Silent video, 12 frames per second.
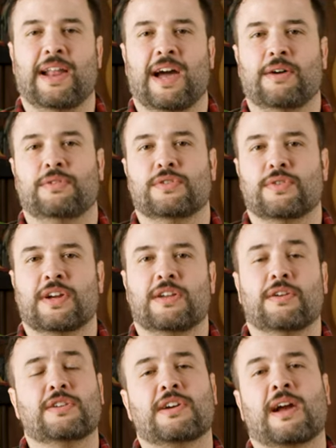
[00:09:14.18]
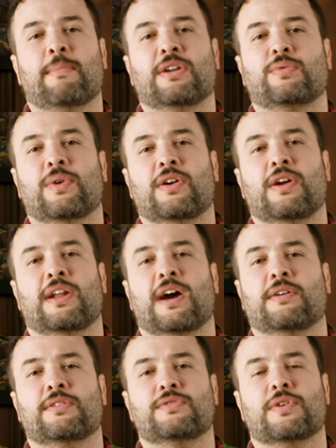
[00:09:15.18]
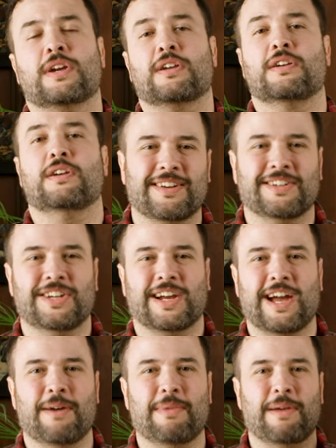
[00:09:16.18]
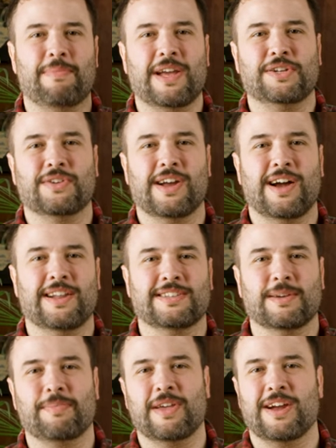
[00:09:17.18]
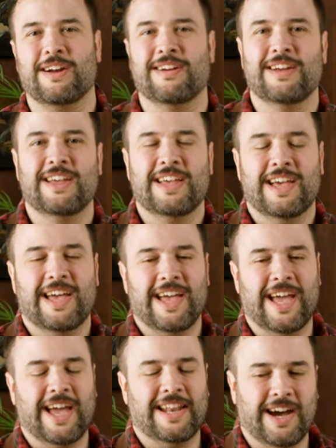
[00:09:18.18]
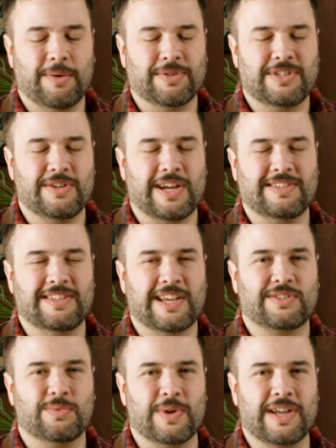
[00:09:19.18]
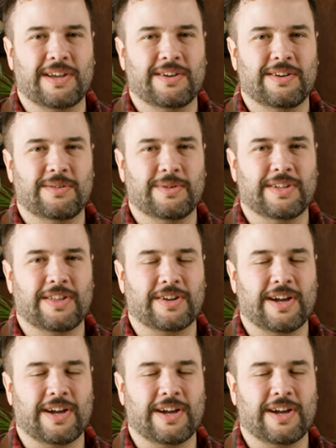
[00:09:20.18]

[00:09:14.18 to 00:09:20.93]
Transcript: at How To Drink. You can check out my Twitter at How To Drink. You can check out my Patreon. It's up there. And I will see you guys next week with another